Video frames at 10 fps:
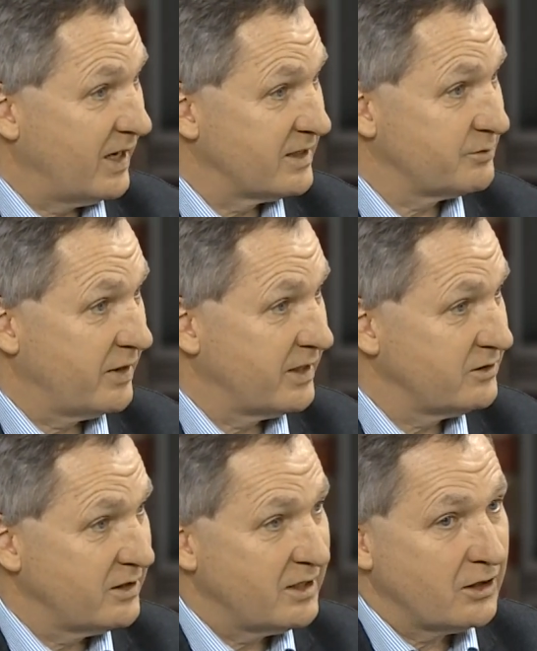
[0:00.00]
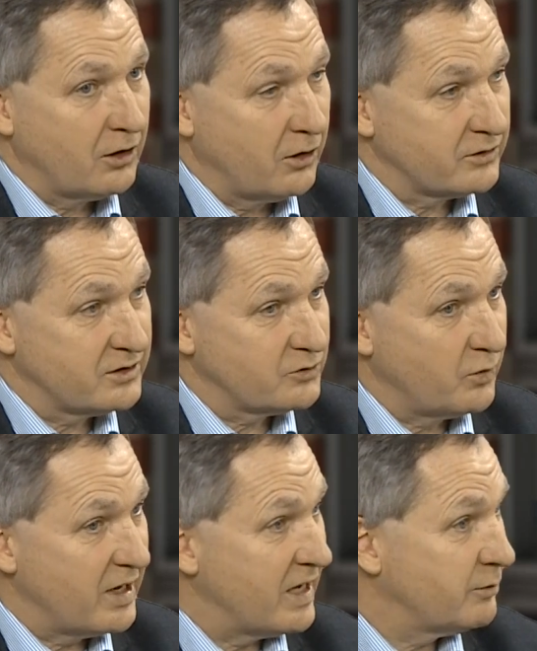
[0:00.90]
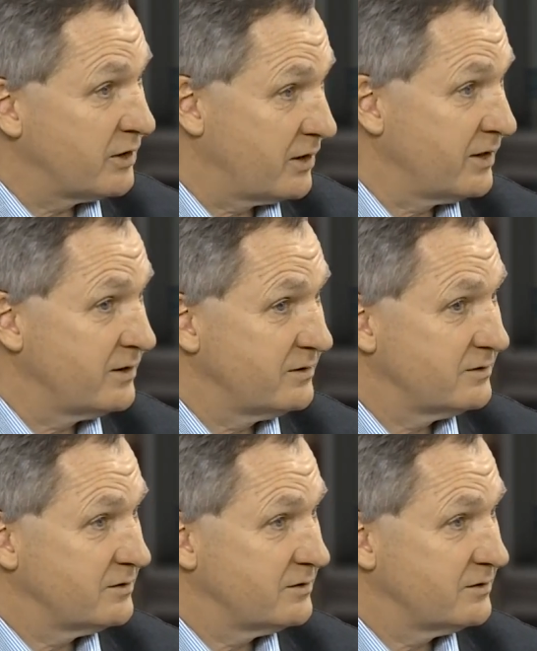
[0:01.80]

as planned. Losses were imminently